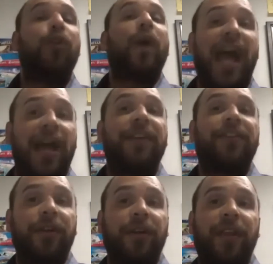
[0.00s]
we do have
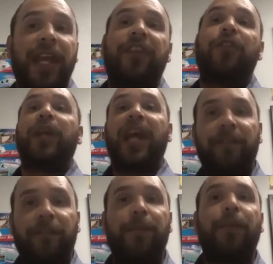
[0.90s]
these other things. And we
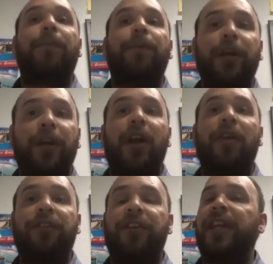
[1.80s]
kind of flipped through the book and
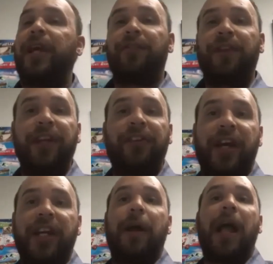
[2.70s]
all of a sudden they were very
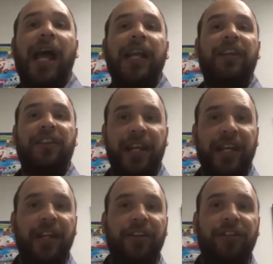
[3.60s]
excited about adding a
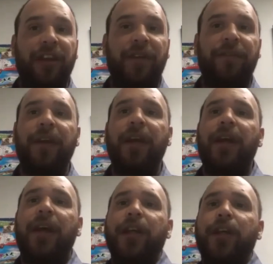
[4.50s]
dedicated chef.
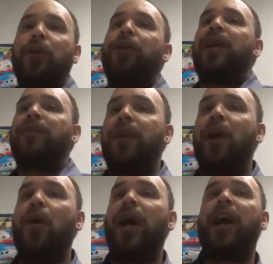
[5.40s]
You never
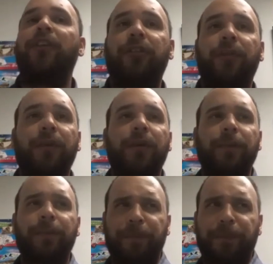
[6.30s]
know a customer,